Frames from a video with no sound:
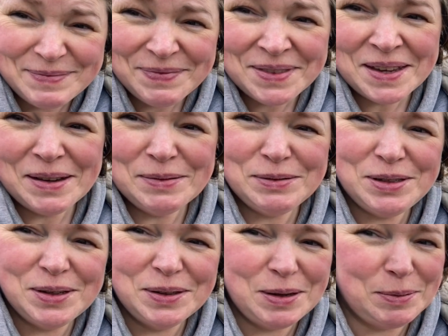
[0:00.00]
I'm
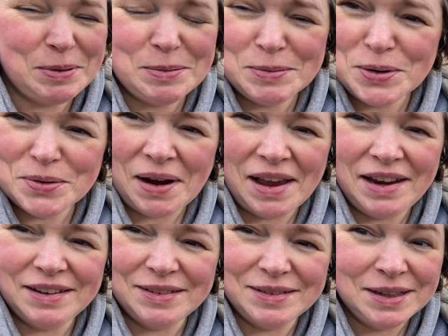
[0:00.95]
sure there'll be more
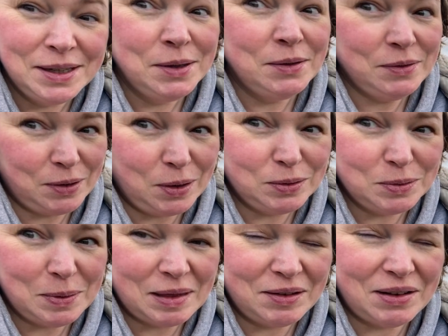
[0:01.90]
rain and cold
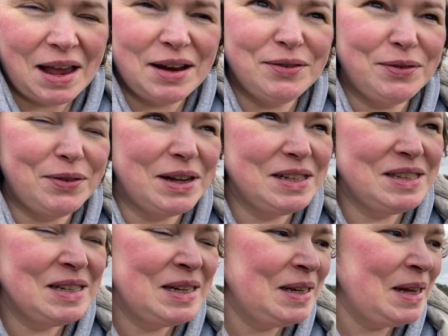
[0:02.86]
weather ahead for
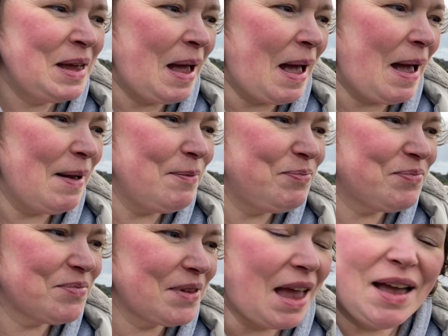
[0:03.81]
us.
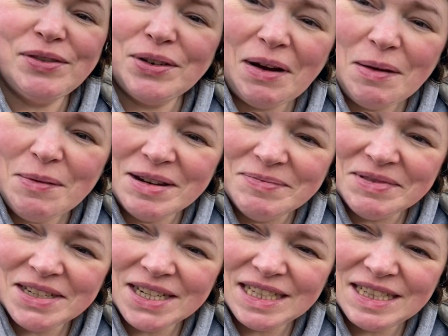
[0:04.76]
Have a great one
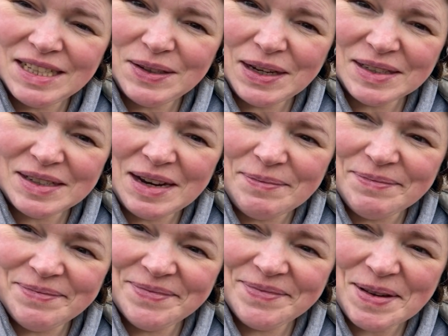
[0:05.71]
until I see you next time.
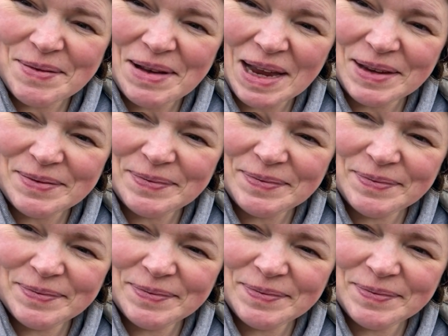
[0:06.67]
Bye bye.